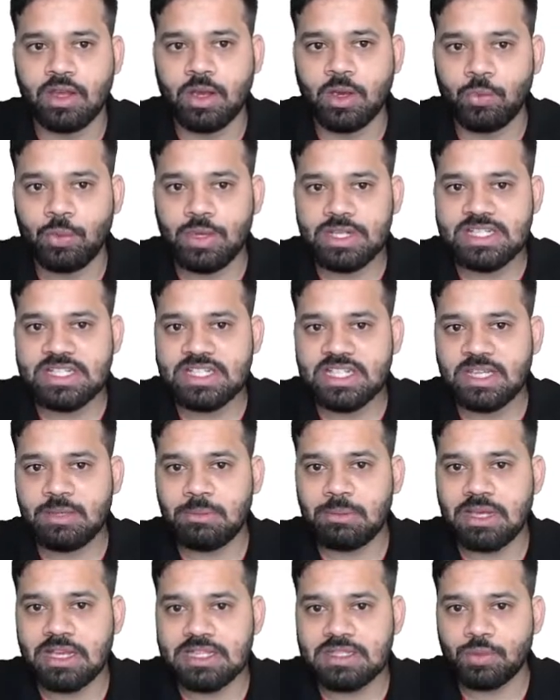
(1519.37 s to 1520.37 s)
Which team
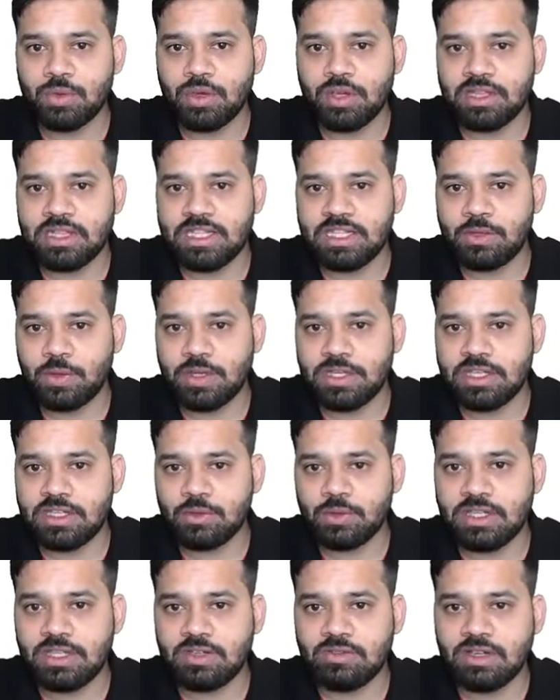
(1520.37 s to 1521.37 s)
has won the
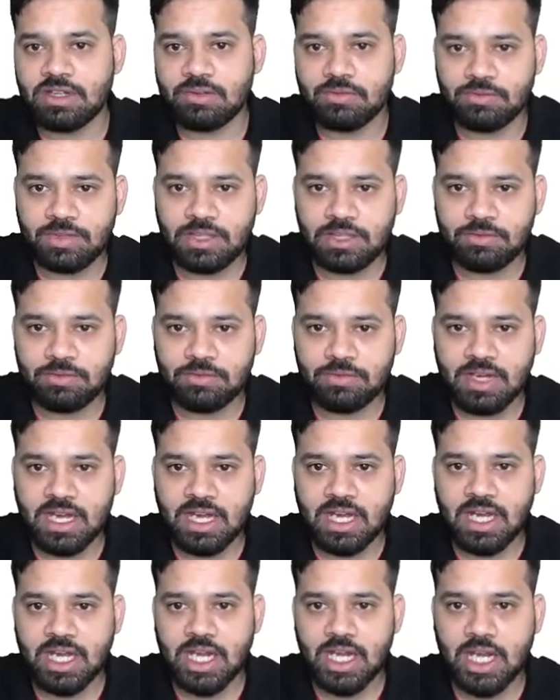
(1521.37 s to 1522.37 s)
2021
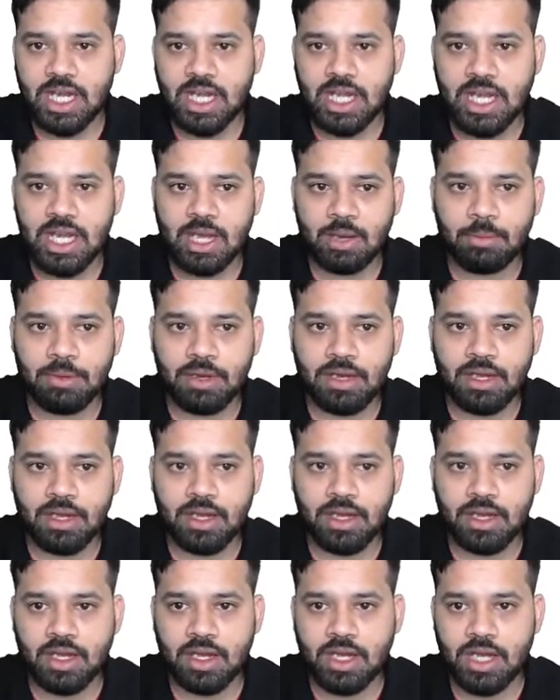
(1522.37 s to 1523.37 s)
FIFA Club
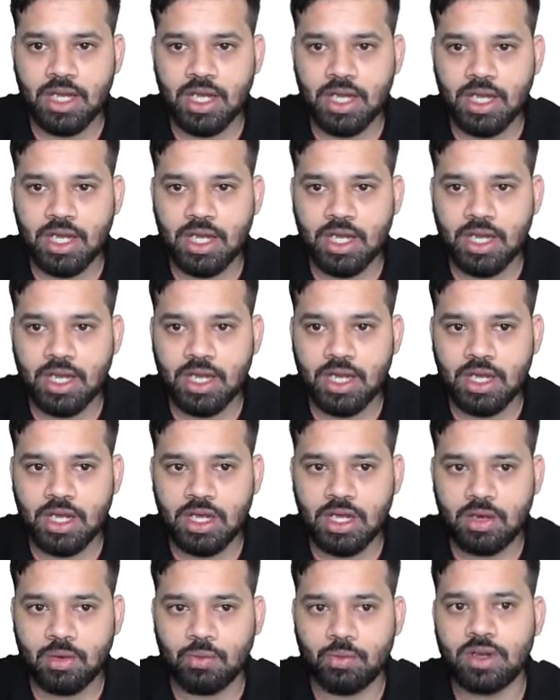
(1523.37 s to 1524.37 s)

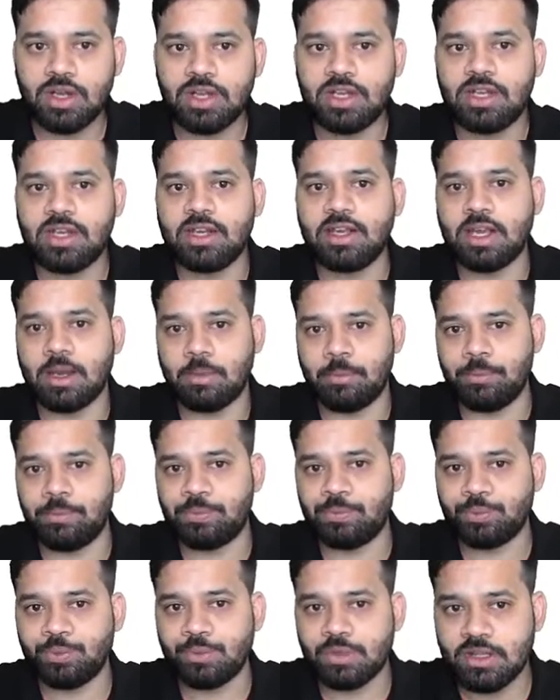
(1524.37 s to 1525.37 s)
World Cup?
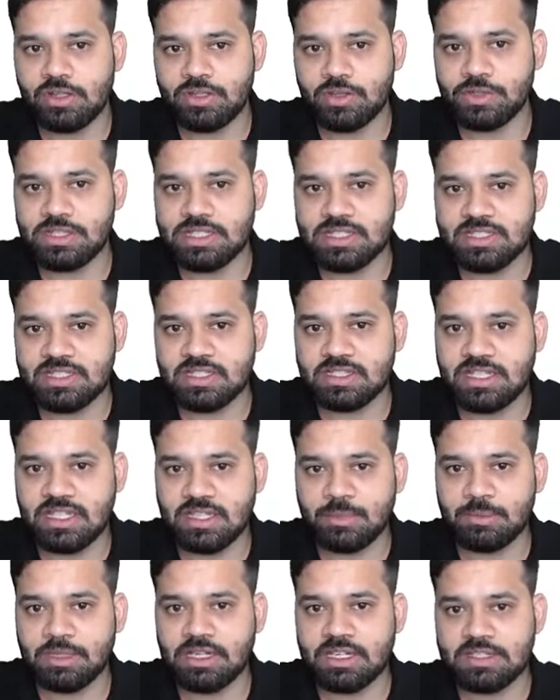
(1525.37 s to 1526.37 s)
So, which is the
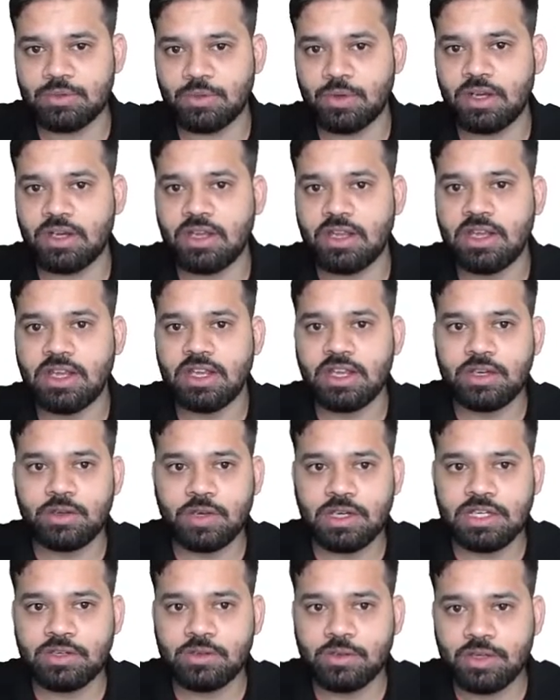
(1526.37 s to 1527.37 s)
team that has won
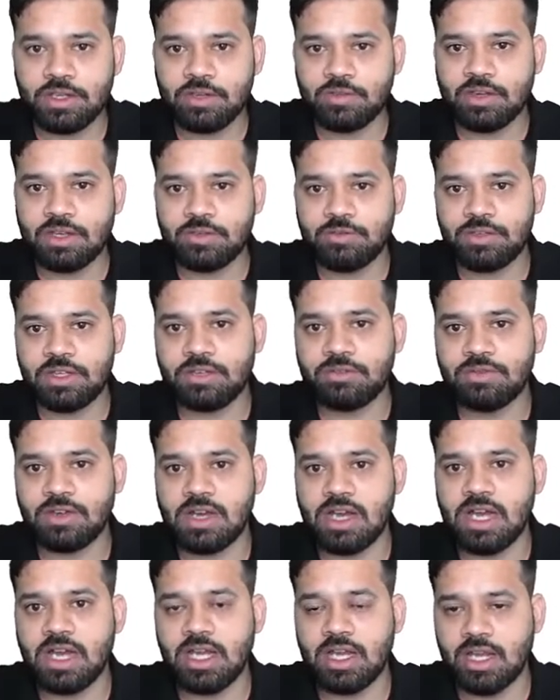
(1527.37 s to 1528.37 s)
2021
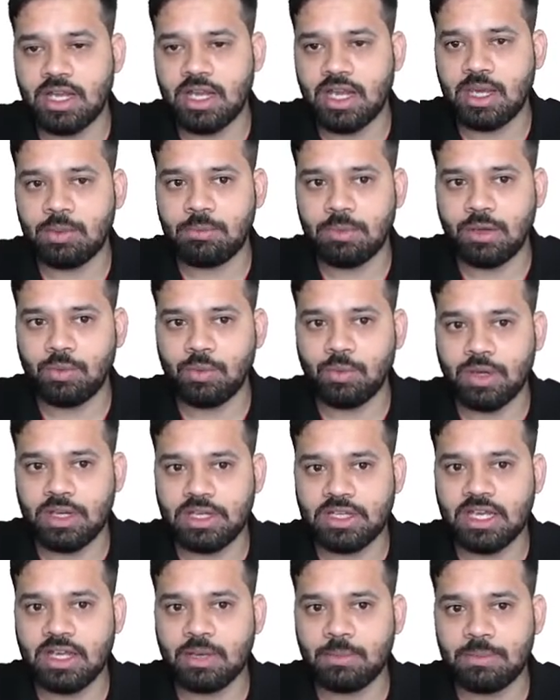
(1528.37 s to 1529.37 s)
FIFA Club
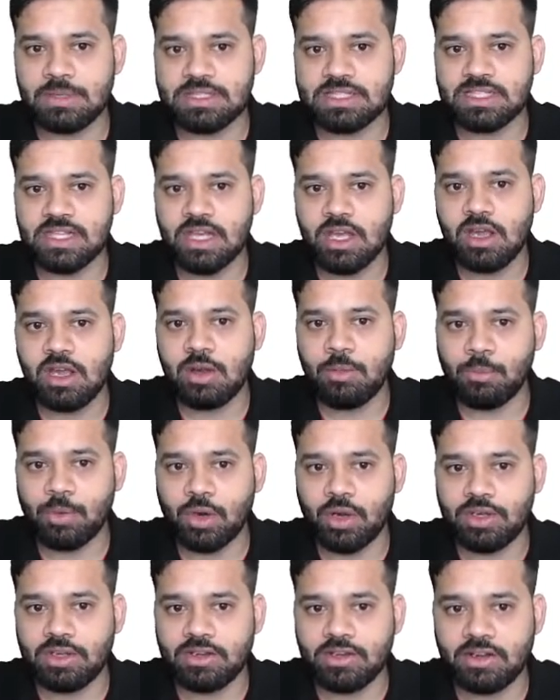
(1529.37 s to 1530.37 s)
World Cup? Is it
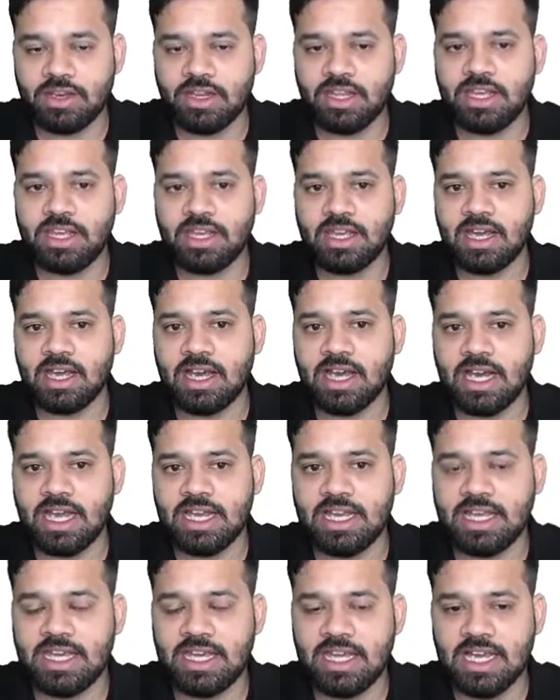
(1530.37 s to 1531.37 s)
Monterrey, Al
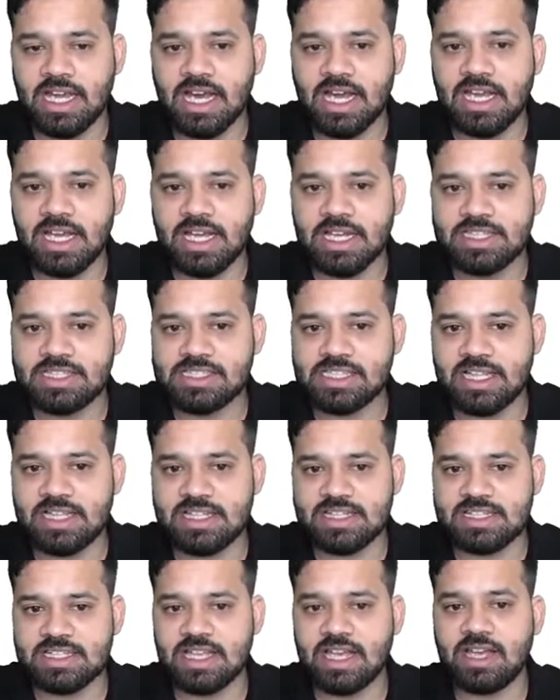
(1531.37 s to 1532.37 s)
Hilal,
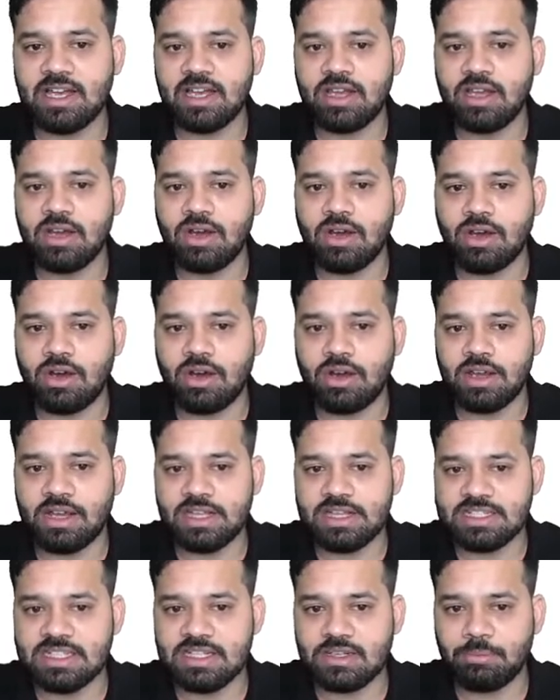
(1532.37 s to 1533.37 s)
Chelsea, or
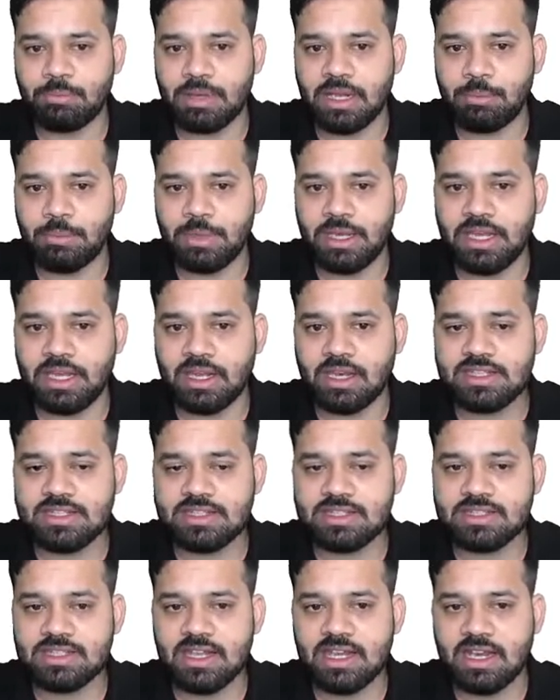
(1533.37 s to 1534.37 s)
is it
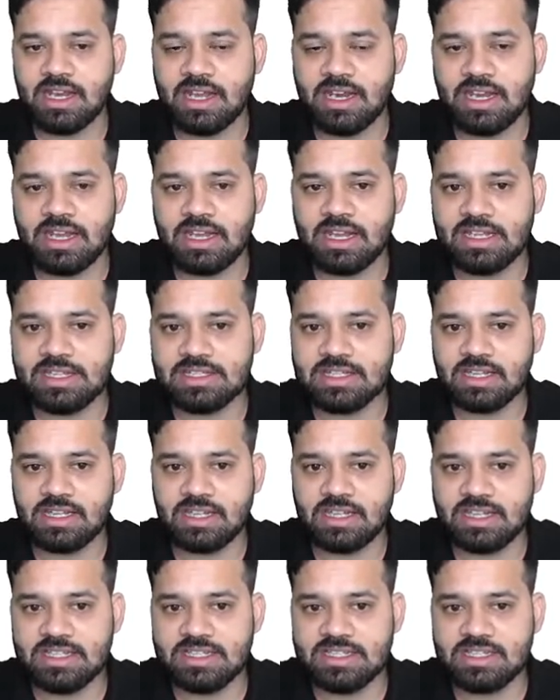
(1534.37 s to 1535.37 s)
Palmeiras? Right answer here
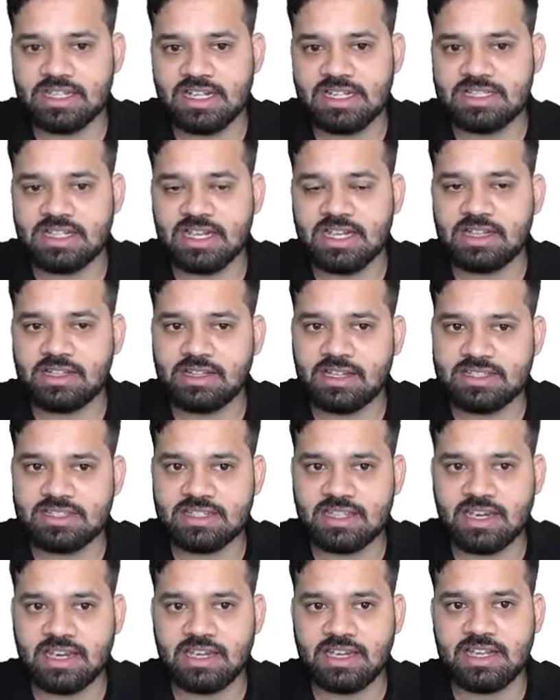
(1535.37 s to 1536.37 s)
is Chelsea. That's
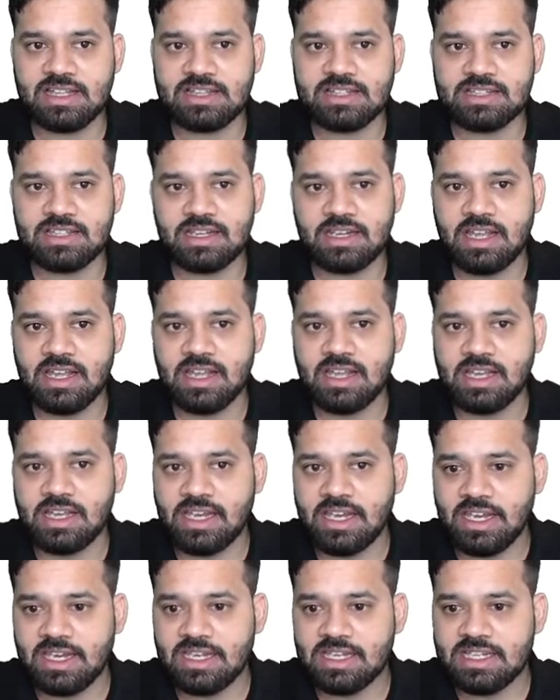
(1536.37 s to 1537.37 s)
the right answer.
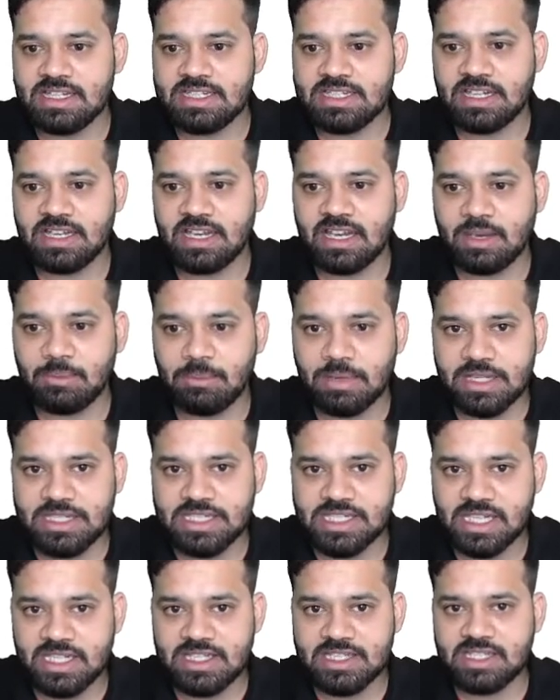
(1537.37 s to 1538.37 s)
English club
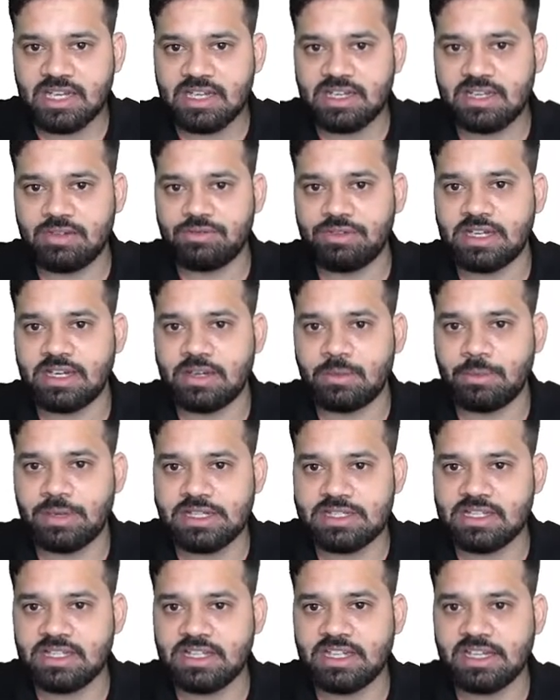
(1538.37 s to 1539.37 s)
Chelsea defeated
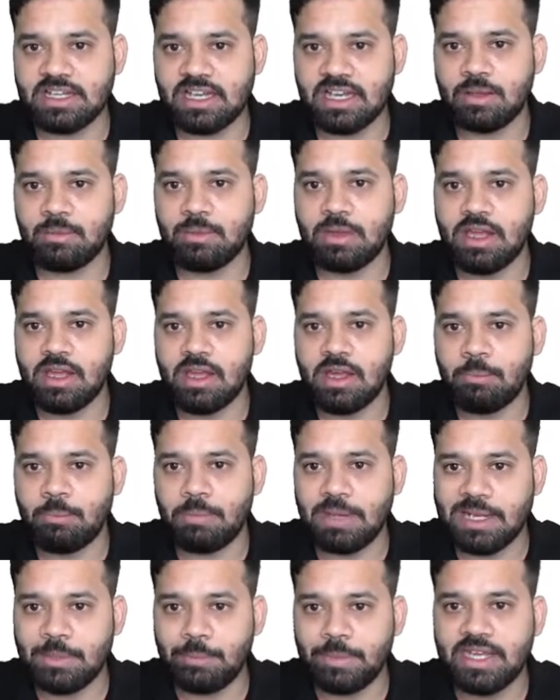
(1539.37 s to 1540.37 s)
Brazilian club
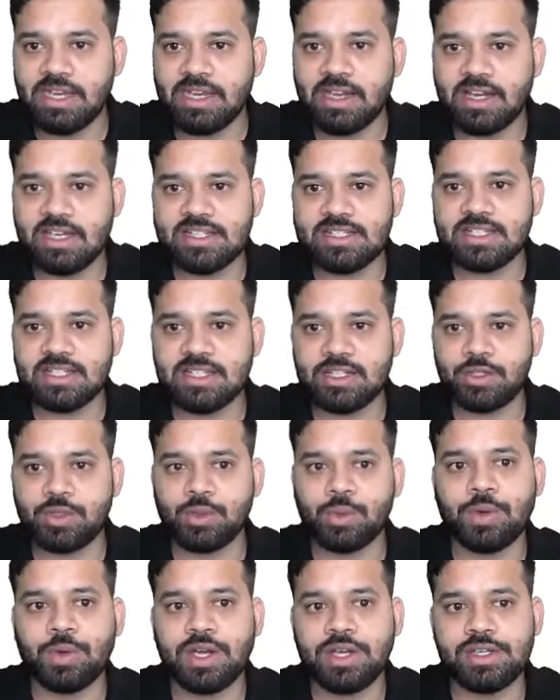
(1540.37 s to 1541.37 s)
Palmeiras
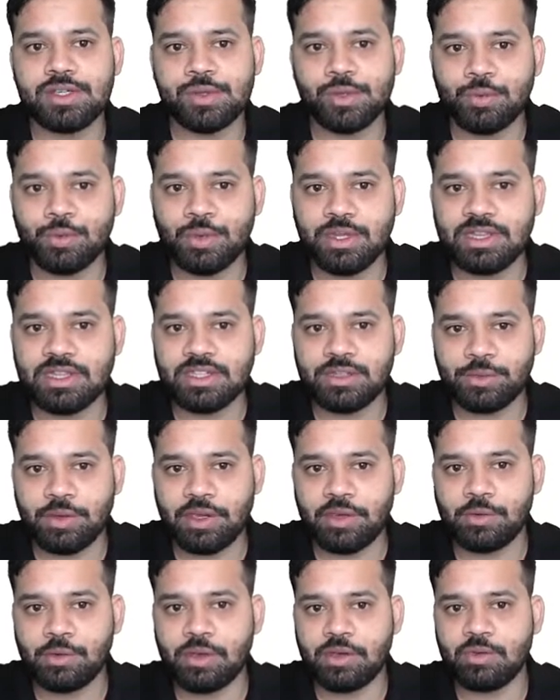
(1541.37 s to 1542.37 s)
2-1 to win the
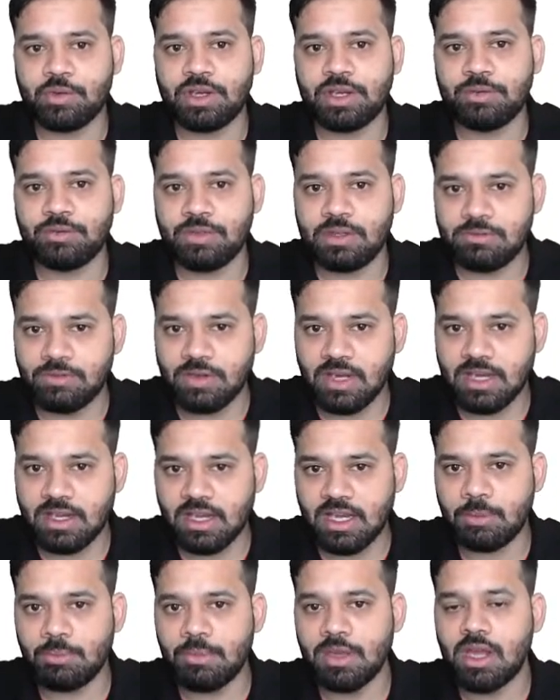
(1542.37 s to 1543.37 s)
2021 FIFA
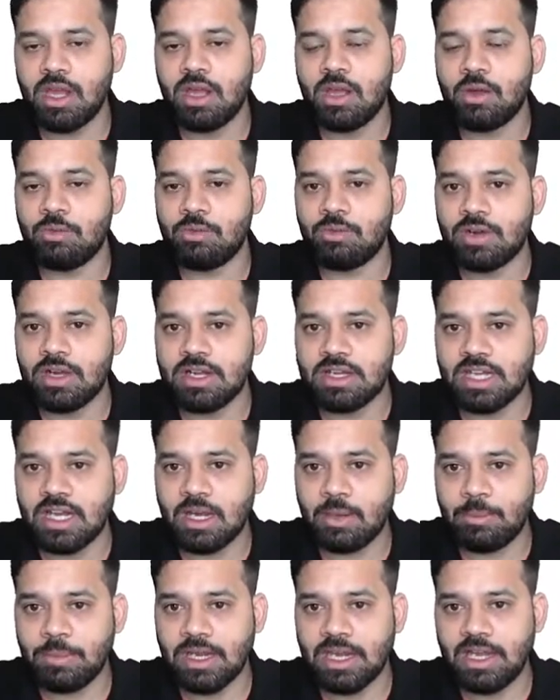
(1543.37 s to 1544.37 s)
Club World
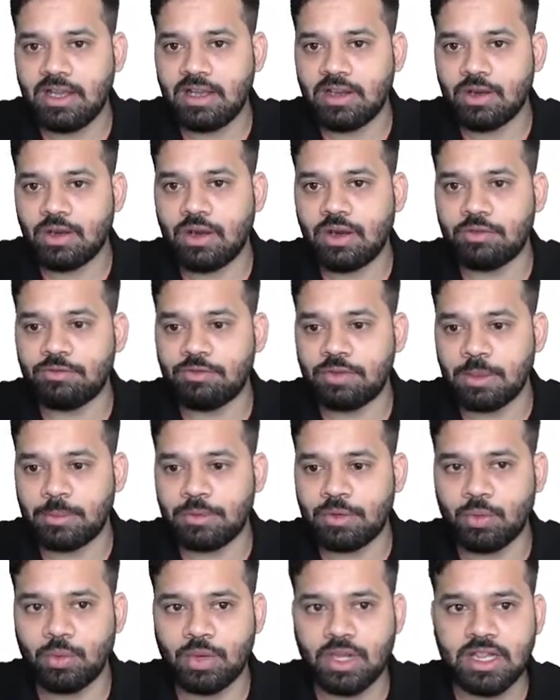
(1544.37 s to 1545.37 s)
Cup held on Feb
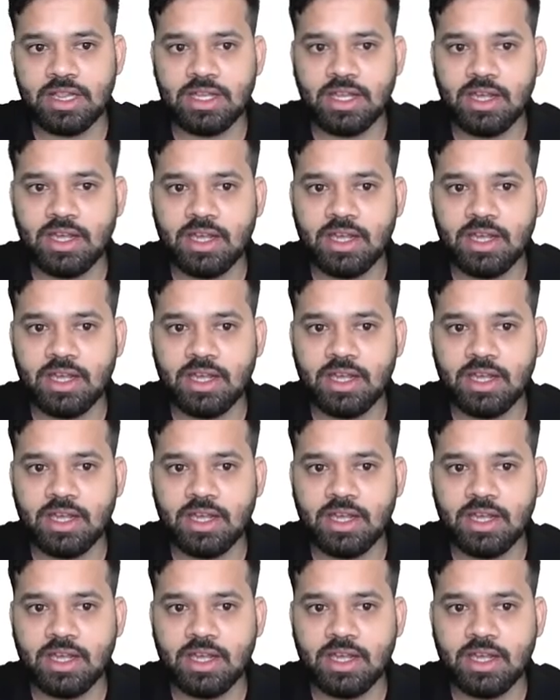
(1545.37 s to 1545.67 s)
12th.